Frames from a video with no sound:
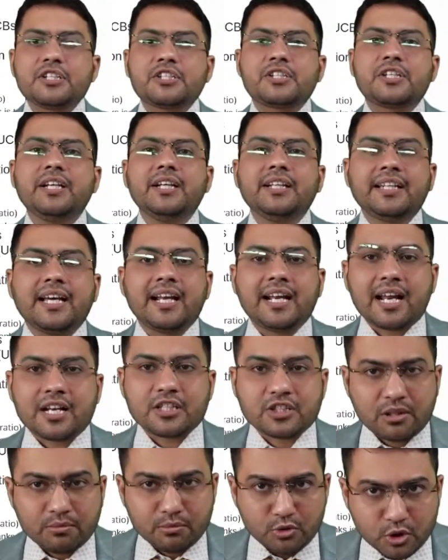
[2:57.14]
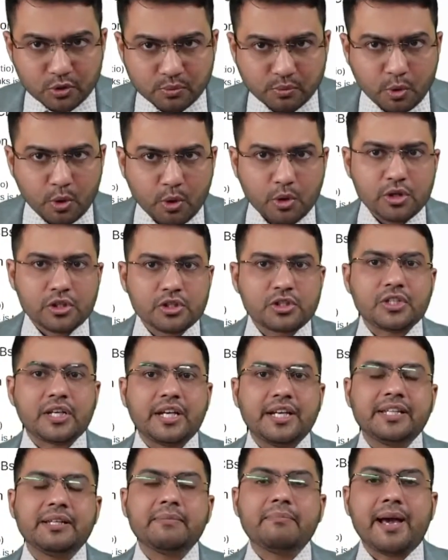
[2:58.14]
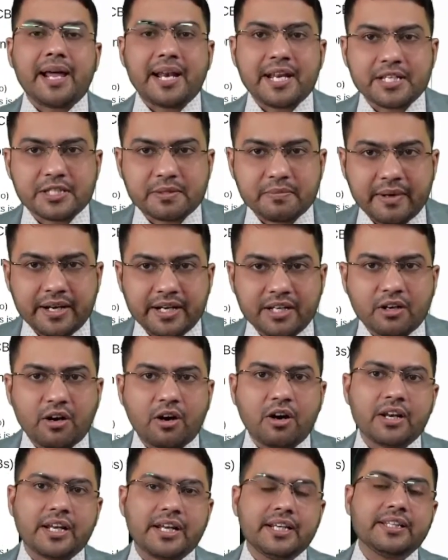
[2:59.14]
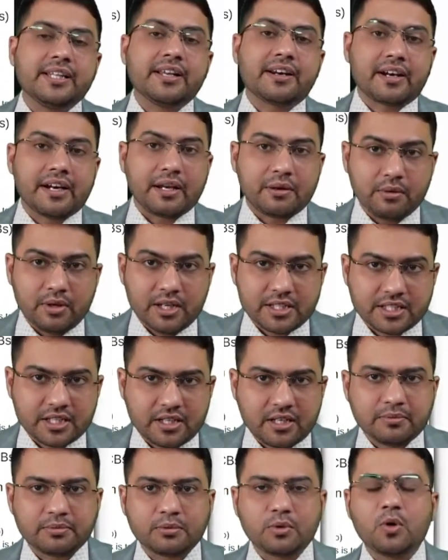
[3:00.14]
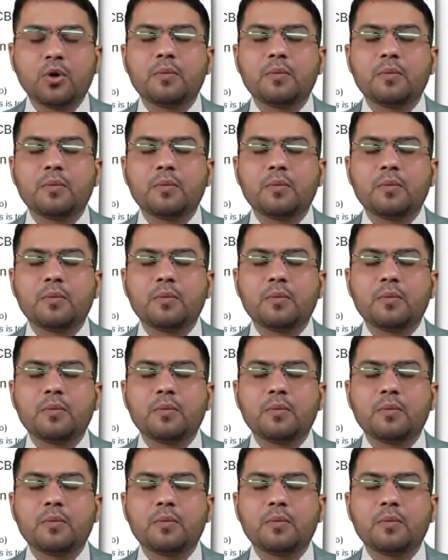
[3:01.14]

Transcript: there are some loopholes in the management or in the regulation of